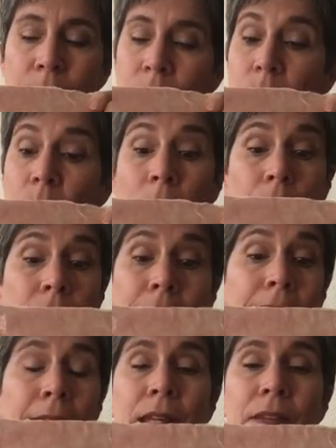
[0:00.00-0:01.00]
no, I
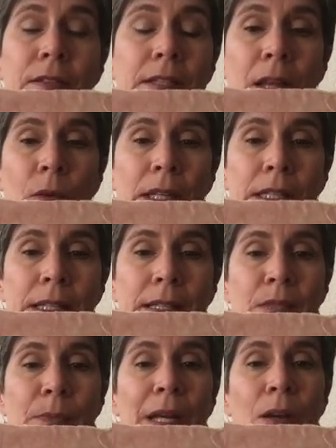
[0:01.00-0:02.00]
can't even say what it is.
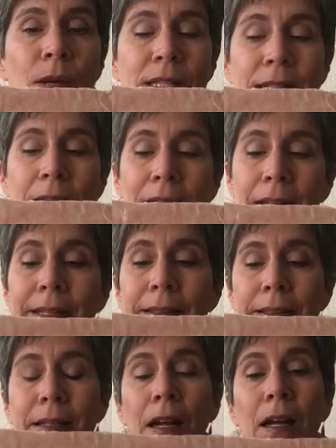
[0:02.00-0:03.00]
But anyways, I liked
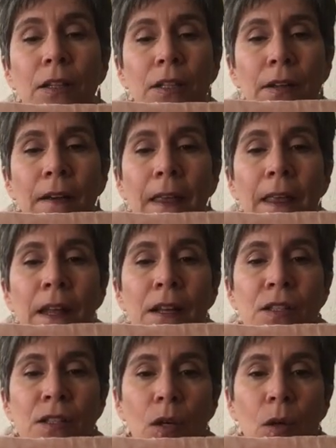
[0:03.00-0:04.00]
the color.
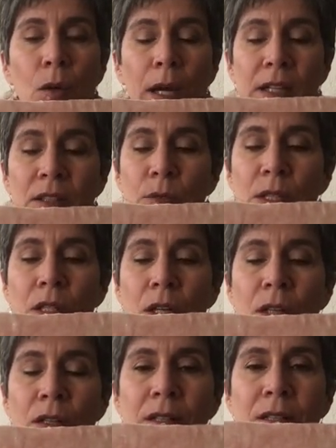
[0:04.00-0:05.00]
So as a
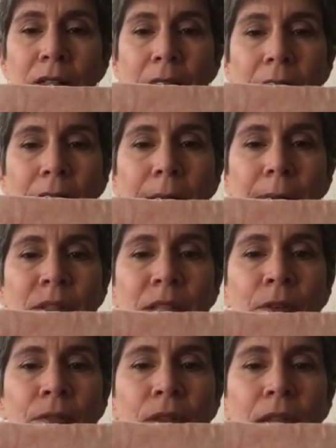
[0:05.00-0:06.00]
result, some
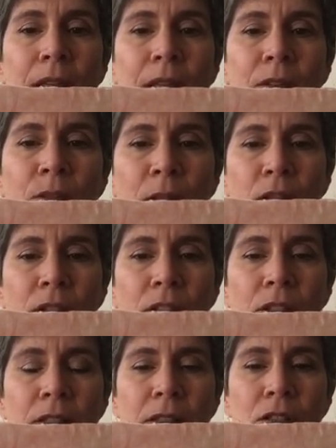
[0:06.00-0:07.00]
of the specialty
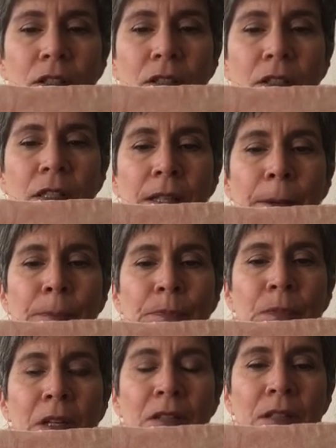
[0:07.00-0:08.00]
stitches
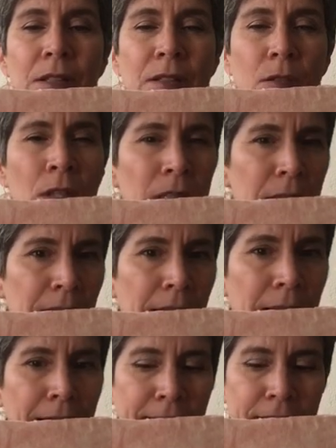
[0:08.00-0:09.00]
just look a little
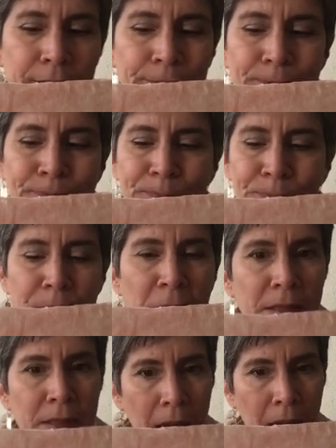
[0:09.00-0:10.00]
light.
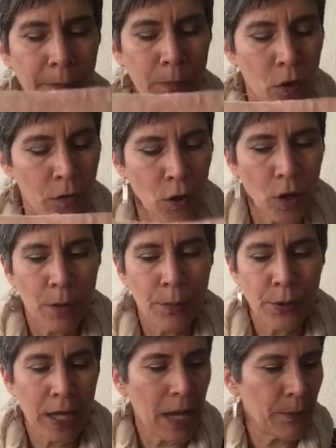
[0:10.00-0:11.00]
But I'm overall
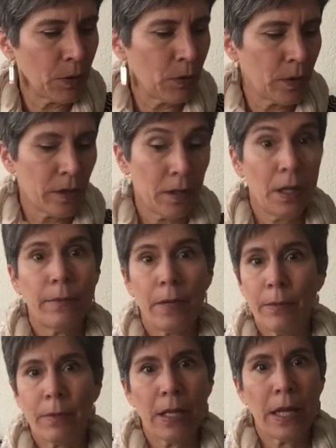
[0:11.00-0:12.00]
pretty happy with it.
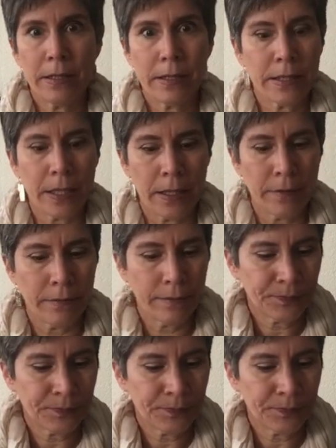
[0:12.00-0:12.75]
I'm glad it's done.